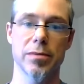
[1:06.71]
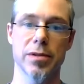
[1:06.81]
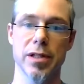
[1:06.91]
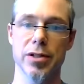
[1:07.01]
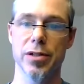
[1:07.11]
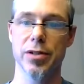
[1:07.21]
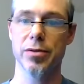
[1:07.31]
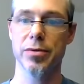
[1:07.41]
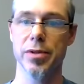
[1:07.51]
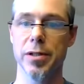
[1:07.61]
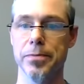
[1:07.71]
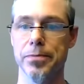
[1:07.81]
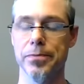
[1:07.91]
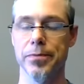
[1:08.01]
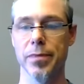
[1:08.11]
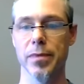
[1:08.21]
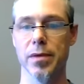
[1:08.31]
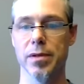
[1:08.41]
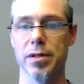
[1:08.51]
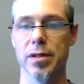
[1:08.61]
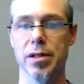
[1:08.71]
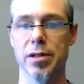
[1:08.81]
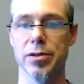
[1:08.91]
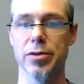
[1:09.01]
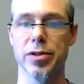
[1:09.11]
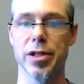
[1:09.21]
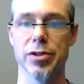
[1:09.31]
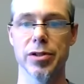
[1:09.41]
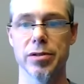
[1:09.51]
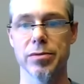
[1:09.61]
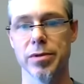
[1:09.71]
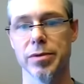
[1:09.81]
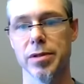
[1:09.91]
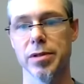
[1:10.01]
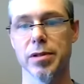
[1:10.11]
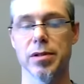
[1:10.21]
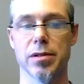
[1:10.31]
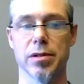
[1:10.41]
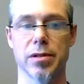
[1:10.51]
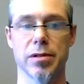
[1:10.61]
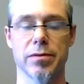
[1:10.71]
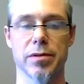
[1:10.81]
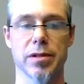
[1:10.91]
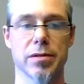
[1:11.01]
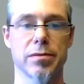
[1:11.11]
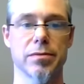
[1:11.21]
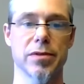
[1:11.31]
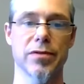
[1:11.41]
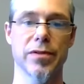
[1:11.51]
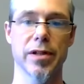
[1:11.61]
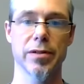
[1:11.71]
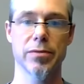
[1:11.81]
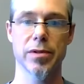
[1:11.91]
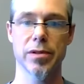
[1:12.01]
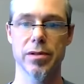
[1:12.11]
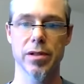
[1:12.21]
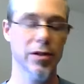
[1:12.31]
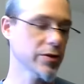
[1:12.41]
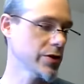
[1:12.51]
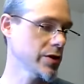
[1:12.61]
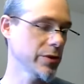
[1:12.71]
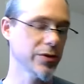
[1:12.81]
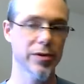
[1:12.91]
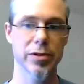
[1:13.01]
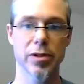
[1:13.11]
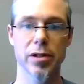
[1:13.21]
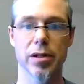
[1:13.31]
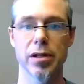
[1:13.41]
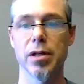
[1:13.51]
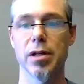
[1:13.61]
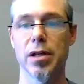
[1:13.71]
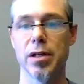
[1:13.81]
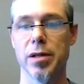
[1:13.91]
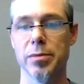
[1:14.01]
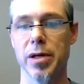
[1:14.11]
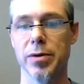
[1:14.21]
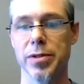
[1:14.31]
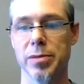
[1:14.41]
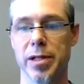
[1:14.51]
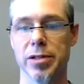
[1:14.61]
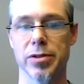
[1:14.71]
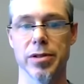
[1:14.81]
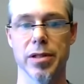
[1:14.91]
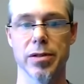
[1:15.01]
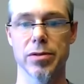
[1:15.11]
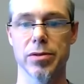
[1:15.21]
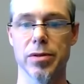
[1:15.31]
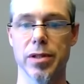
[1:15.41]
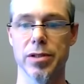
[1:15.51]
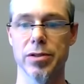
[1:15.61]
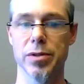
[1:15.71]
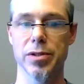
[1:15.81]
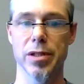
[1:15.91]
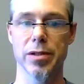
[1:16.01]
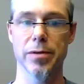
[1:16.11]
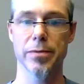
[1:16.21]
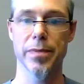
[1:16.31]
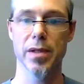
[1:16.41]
Section 3 sets out our notation where we define what the autocumulants are and polyspectra and how those are related to each other.